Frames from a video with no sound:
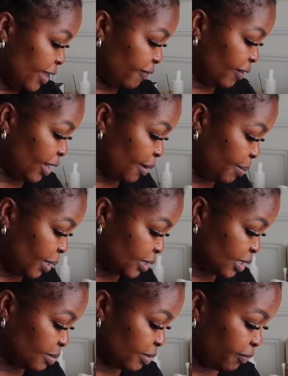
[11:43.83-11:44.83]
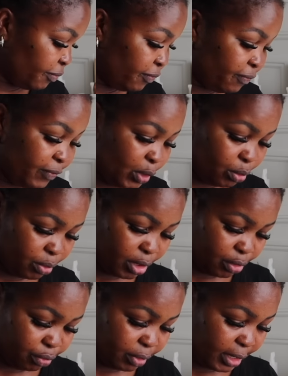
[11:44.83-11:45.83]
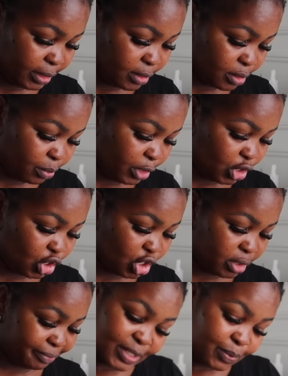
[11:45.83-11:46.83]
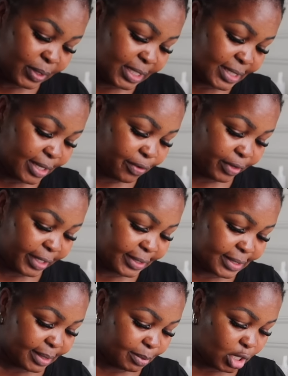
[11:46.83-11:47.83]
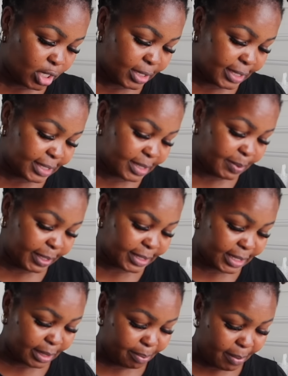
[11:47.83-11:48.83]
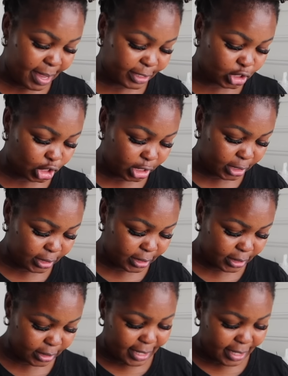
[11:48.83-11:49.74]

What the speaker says: And then I picked up some few earrings, which it's Woolies earrings. I'm not expecting magic.